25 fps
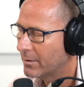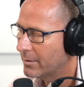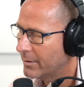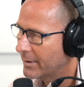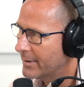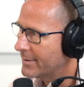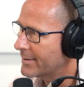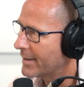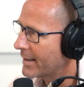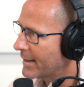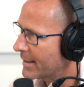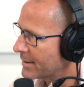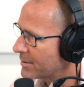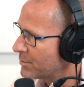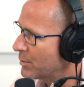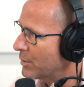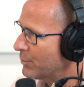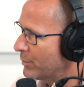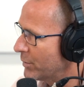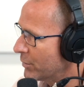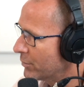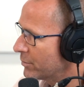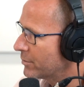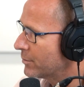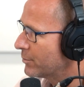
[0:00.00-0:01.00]
needs a house to be
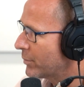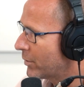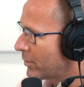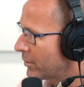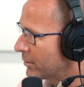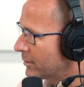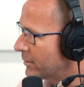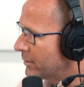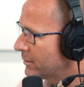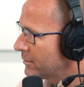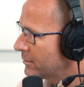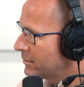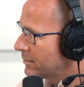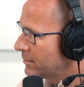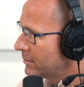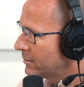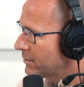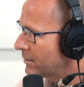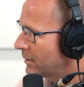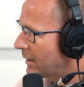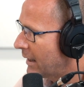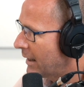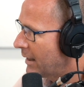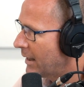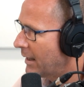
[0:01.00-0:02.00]
built upon it,
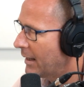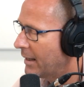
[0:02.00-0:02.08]
mm.